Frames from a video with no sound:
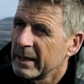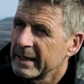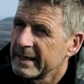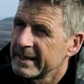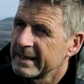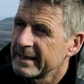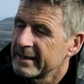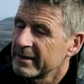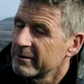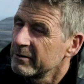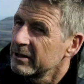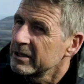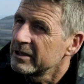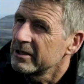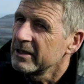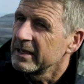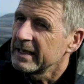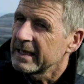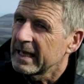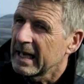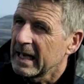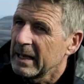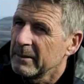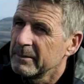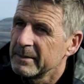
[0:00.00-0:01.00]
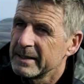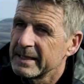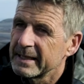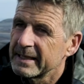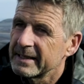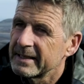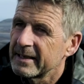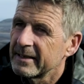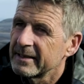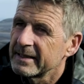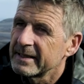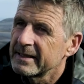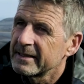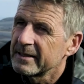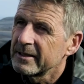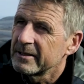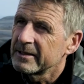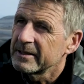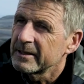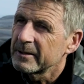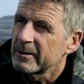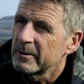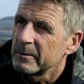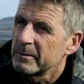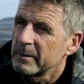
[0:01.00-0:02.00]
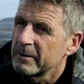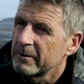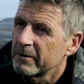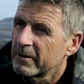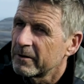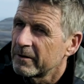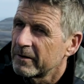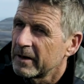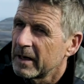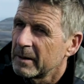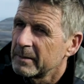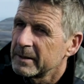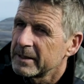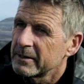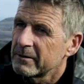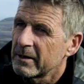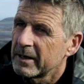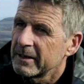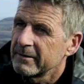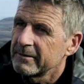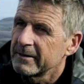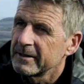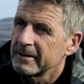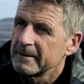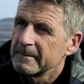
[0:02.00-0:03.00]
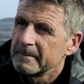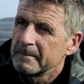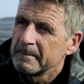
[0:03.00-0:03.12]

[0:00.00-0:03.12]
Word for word: whence it originally came 6,000 years ago before farmers arrived.